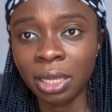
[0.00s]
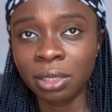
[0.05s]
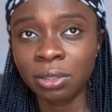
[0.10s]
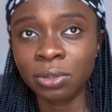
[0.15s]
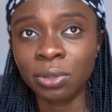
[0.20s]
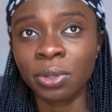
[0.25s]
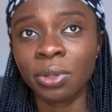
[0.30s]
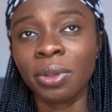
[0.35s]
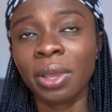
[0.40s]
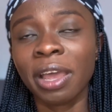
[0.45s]

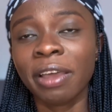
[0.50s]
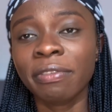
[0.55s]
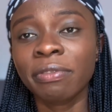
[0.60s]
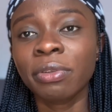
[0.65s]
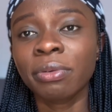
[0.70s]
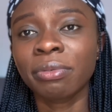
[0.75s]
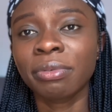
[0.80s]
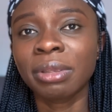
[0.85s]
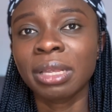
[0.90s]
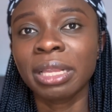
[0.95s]
So you have
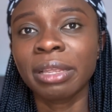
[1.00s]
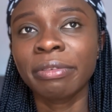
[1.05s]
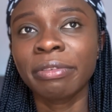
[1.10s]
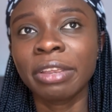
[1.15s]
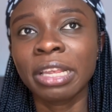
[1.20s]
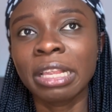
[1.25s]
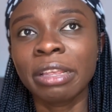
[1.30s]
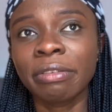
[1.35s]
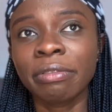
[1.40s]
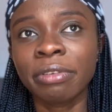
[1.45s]
to really,
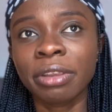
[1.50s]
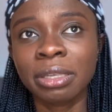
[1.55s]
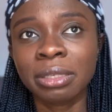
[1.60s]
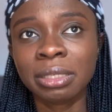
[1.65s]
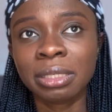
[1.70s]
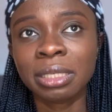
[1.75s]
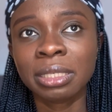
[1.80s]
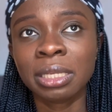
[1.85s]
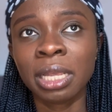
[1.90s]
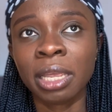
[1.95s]
really read
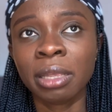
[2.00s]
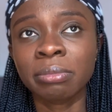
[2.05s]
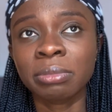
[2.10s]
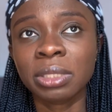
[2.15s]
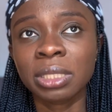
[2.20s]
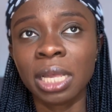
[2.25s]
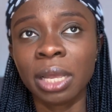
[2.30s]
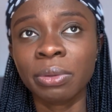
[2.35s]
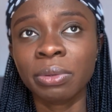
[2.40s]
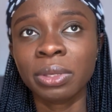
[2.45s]
um,
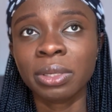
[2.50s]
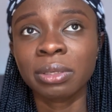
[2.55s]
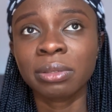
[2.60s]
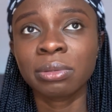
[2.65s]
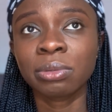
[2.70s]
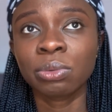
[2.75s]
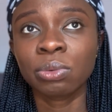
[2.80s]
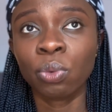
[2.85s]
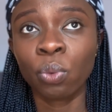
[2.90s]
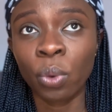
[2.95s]

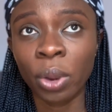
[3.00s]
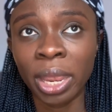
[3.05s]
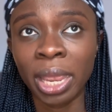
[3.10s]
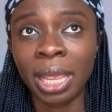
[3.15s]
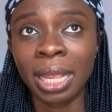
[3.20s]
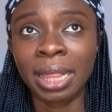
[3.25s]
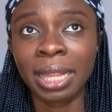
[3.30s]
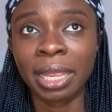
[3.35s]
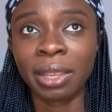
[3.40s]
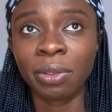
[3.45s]
Saunders
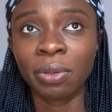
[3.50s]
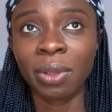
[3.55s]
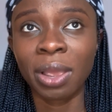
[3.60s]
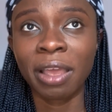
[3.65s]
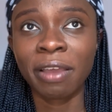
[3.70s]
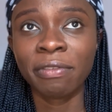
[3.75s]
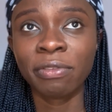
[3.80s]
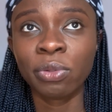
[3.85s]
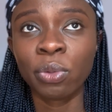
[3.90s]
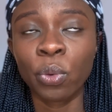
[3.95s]
where like you
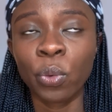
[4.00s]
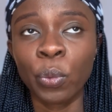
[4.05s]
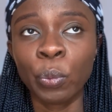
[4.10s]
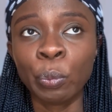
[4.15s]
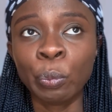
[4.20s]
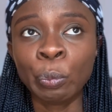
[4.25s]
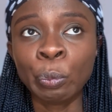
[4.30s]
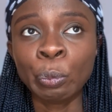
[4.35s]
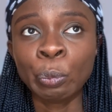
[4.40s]
have to,